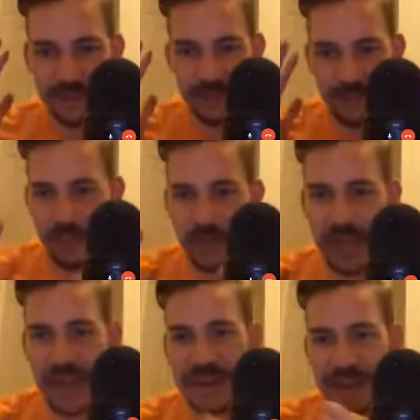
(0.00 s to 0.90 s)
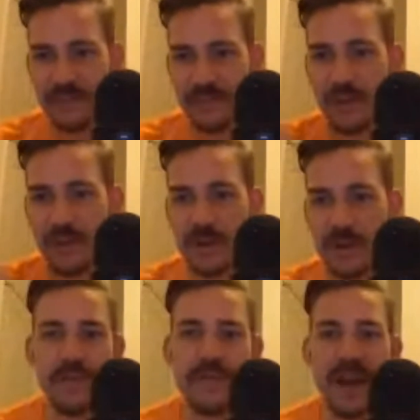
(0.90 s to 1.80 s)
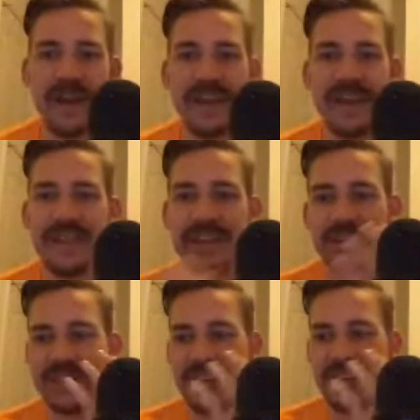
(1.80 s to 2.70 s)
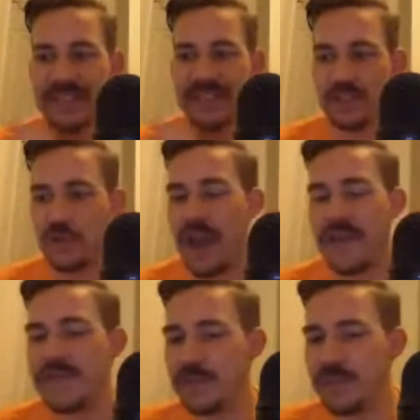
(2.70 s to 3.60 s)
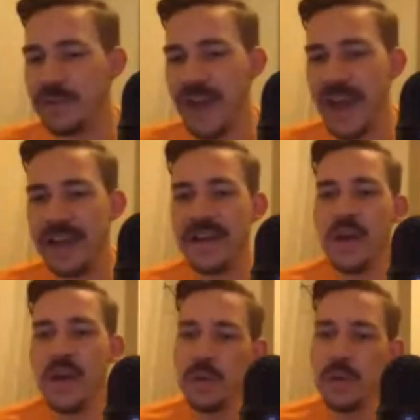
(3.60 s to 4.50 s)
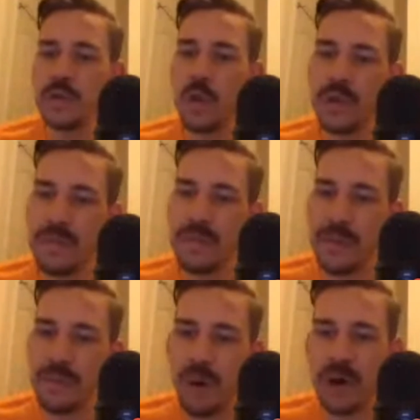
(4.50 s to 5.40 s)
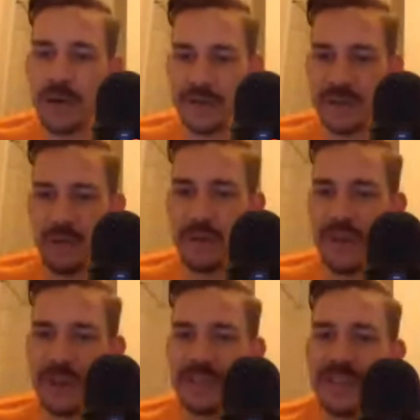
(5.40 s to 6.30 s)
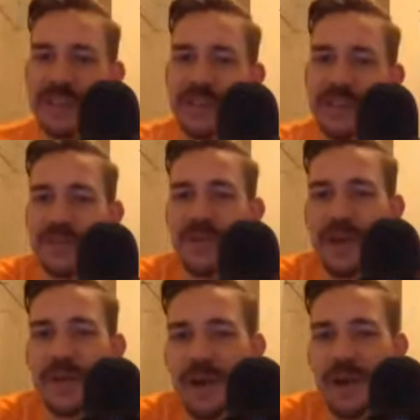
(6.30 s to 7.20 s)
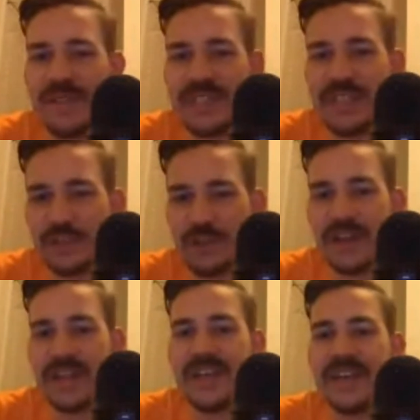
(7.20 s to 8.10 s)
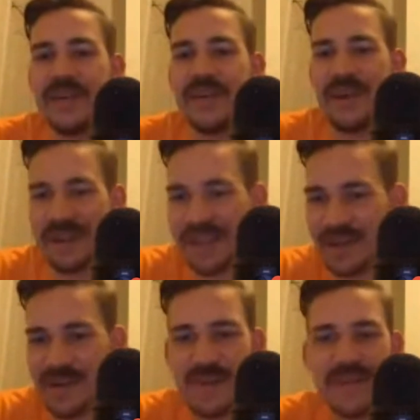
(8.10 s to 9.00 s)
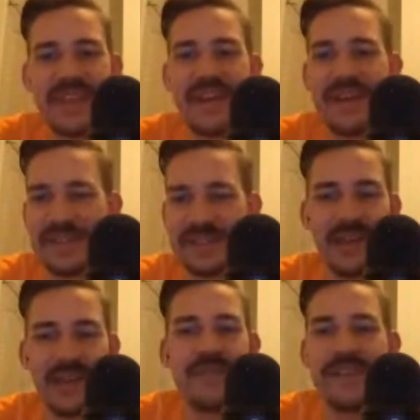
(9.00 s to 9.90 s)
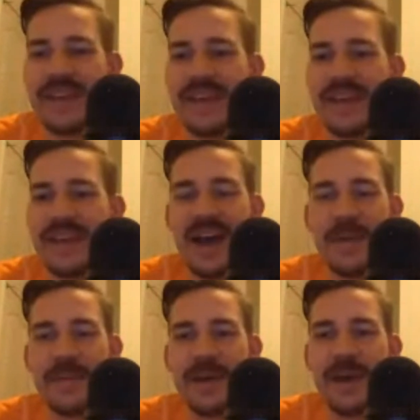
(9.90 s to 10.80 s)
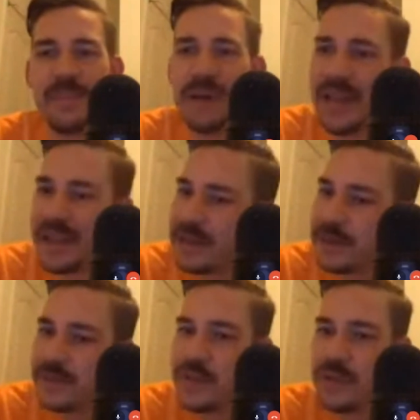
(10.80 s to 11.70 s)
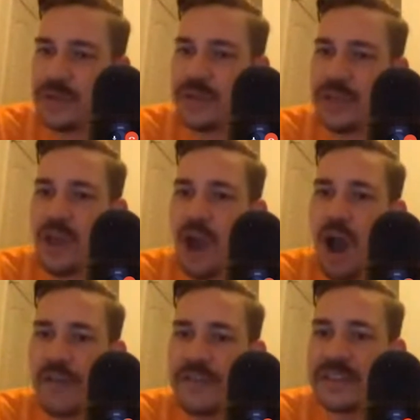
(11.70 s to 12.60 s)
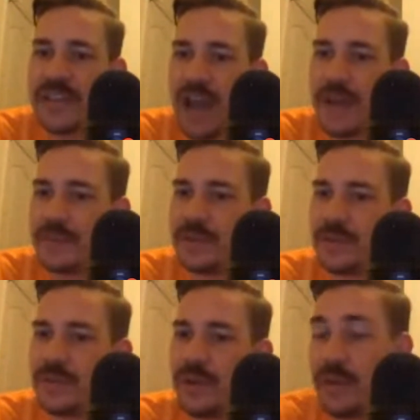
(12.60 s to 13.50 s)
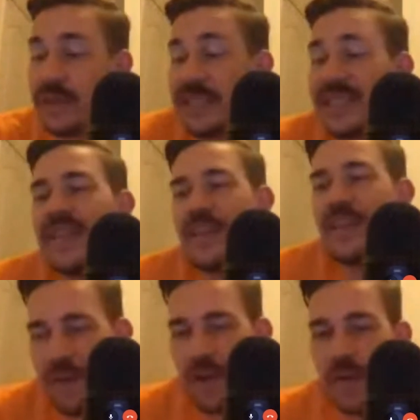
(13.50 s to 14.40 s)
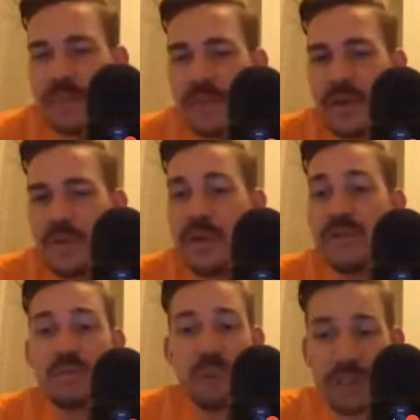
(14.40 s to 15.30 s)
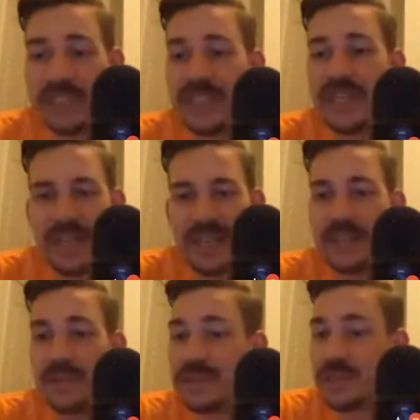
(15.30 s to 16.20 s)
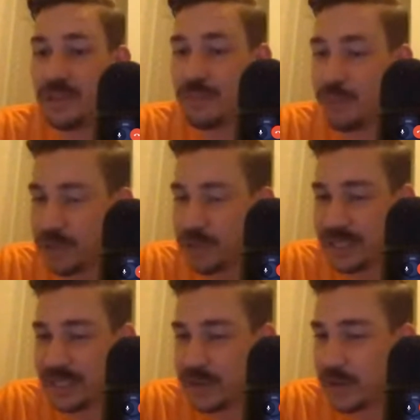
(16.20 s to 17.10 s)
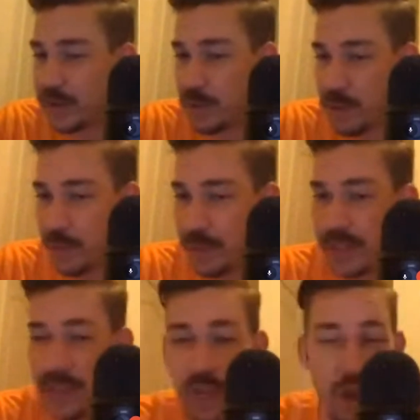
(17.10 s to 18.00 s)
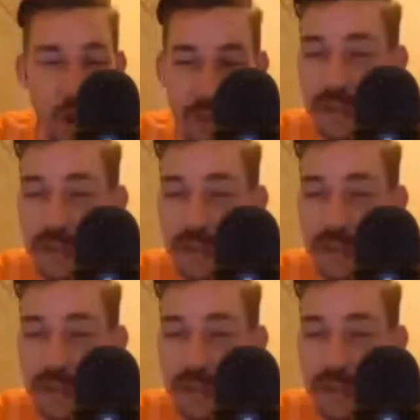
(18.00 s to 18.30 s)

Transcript: planning for providing, and then you can tell he has this drive to provide, which was only maybe part of his motivation in terms of going. Obviously, the adrenaline, the wanting to get away with it, all that stuff. But like he oftentimes, at least in the film, when he was purchasing things, he was purchasing things for other people, like the car, like the